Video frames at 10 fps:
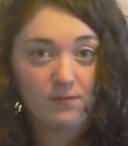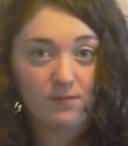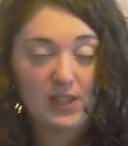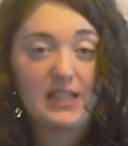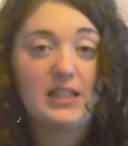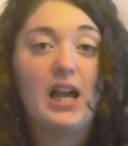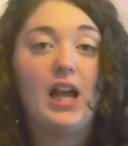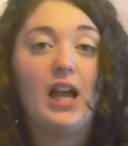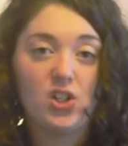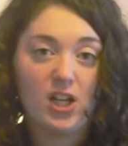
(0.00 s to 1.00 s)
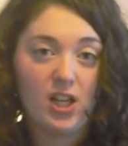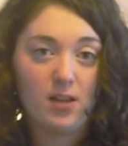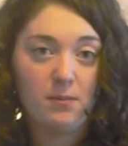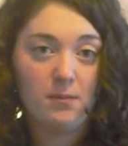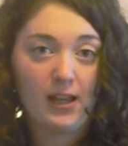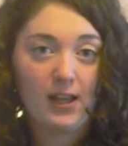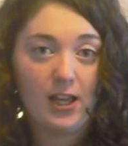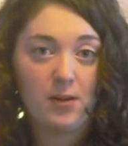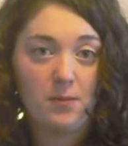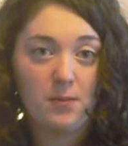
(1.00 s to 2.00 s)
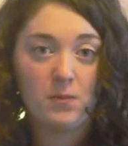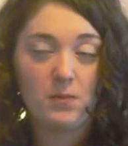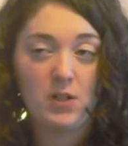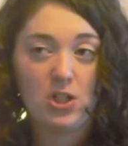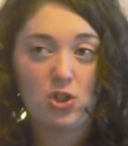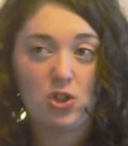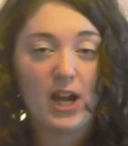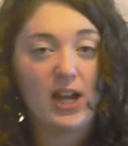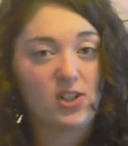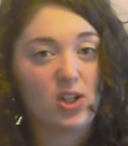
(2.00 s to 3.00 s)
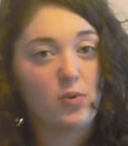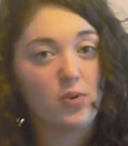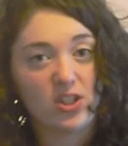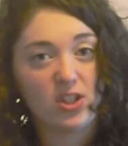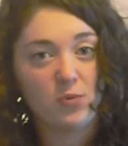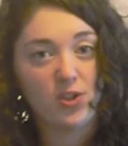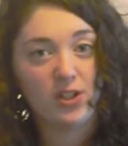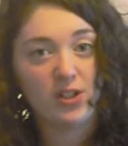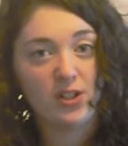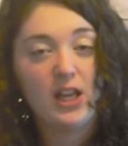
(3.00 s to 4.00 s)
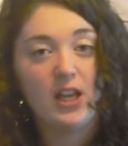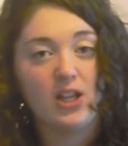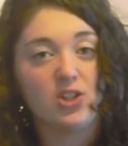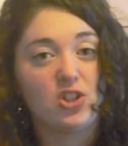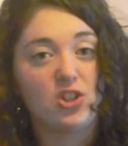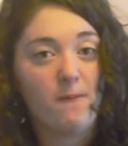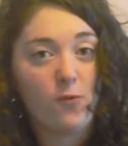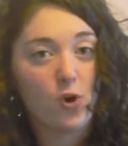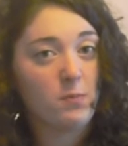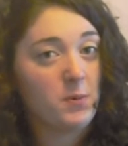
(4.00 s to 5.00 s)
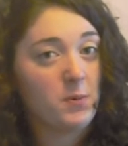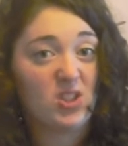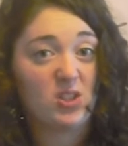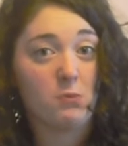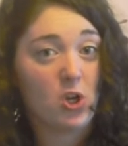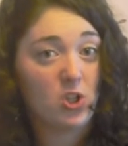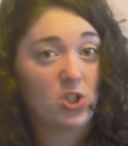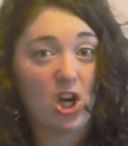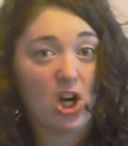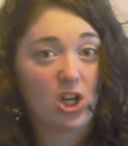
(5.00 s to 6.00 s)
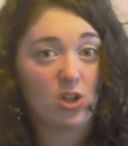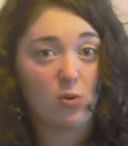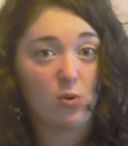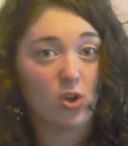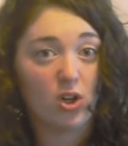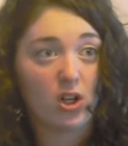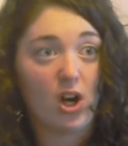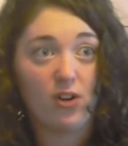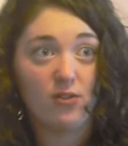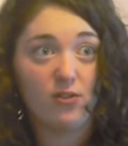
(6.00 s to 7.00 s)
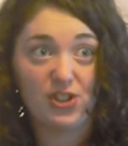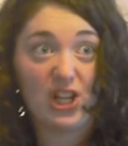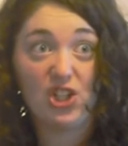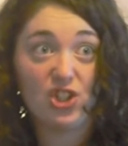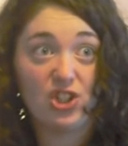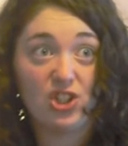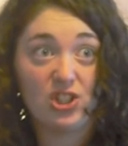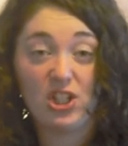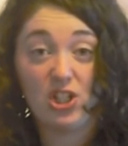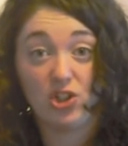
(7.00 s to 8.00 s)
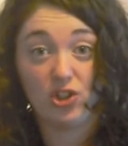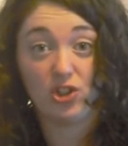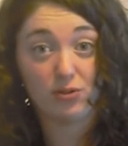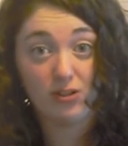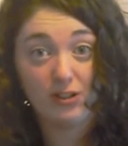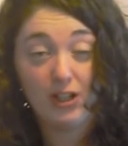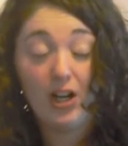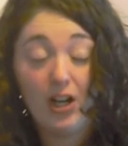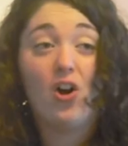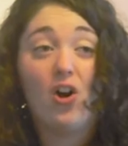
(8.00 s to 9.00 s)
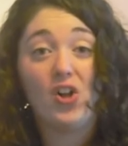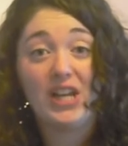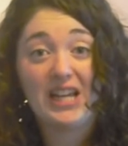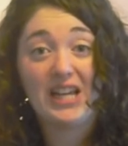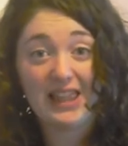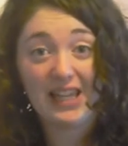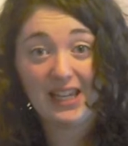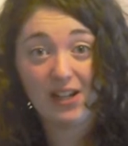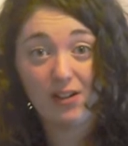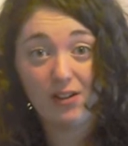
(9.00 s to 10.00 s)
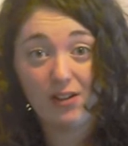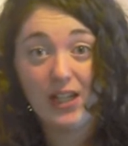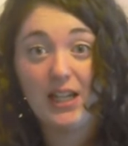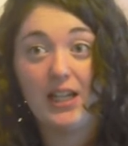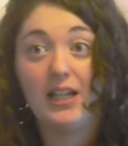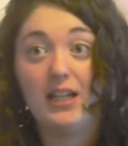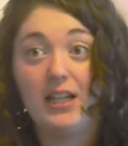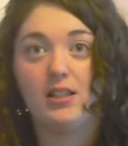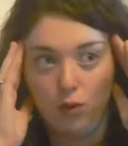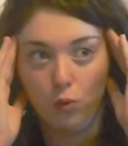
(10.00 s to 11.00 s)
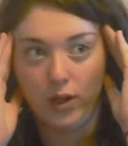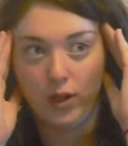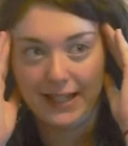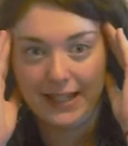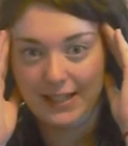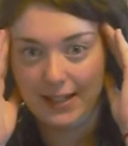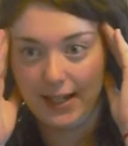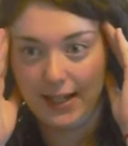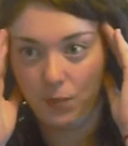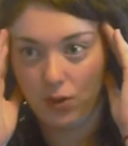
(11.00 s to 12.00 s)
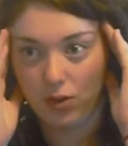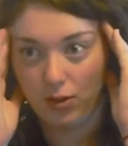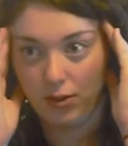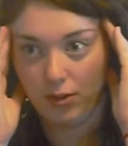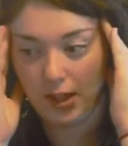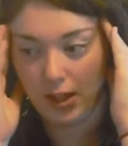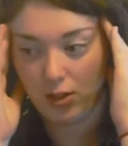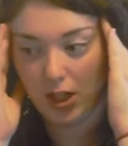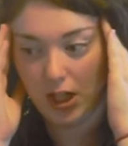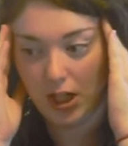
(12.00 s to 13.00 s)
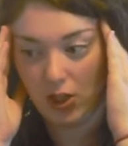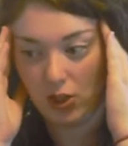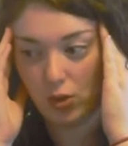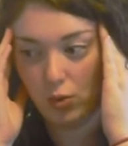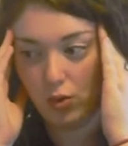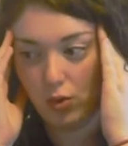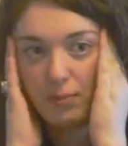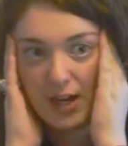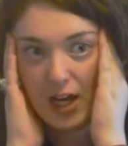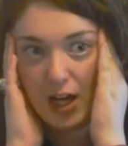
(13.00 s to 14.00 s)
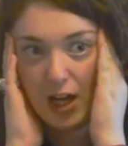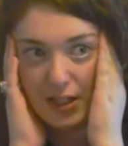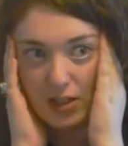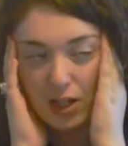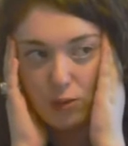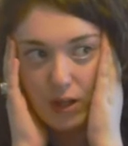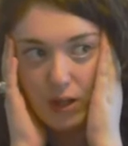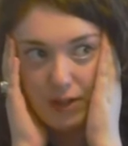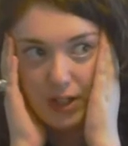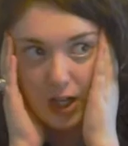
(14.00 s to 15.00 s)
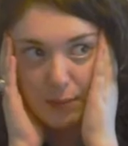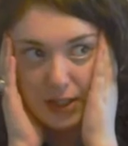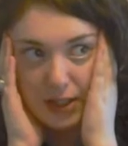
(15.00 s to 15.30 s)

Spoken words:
The entire time I am interacting with someone in some form of small talk or conversations in general, all I can think of is, what am I going to say? The only thing I talk about is school. What are my hobbies? I don't have any hobbies.